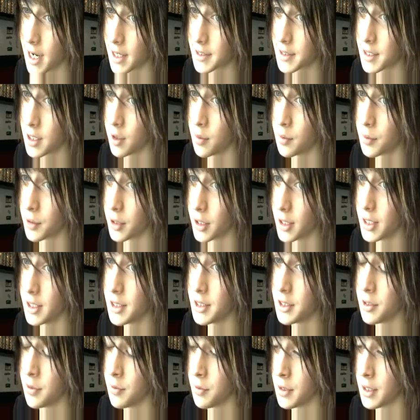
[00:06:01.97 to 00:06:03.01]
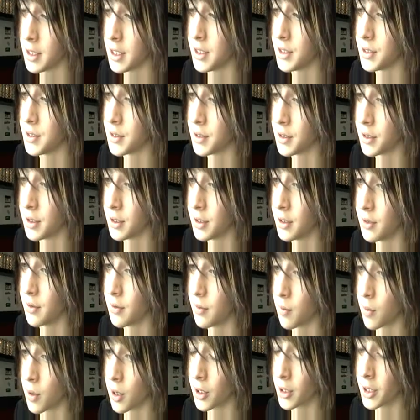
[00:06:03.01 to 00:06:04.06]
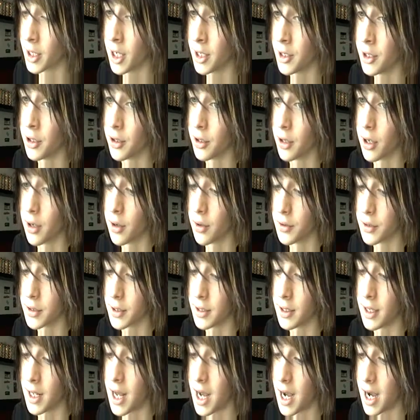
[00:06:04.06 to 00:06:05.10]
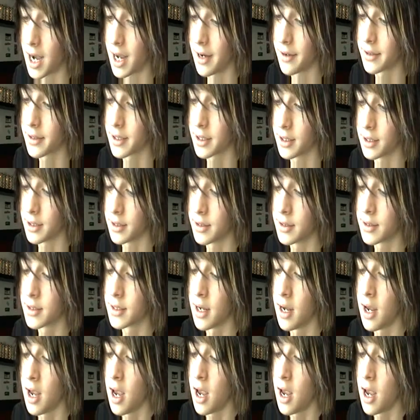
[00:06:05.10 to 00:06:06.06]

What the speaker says: exhale breeze, you need to work on your lows a lot, because